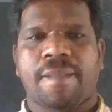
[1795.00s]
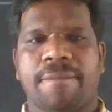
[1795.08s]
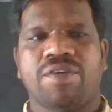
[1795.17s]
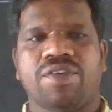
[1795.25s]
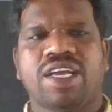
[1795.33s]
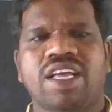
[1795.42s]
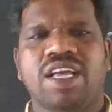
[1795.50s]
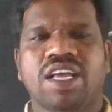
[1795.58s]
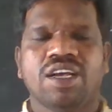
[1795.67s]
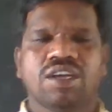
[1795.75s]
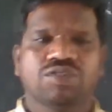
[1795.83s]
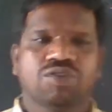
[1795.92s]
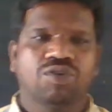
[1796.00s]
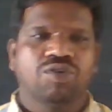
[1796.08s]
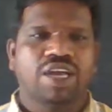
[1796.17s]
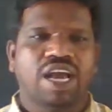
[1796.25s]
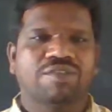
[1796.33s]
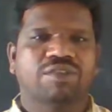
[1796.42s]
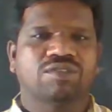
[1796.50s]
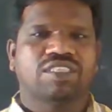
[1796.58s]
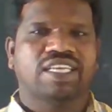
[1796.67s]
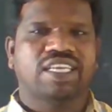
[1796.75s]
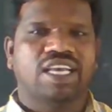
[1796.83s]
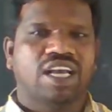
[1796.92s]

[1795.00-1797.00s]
Okay, so we have to see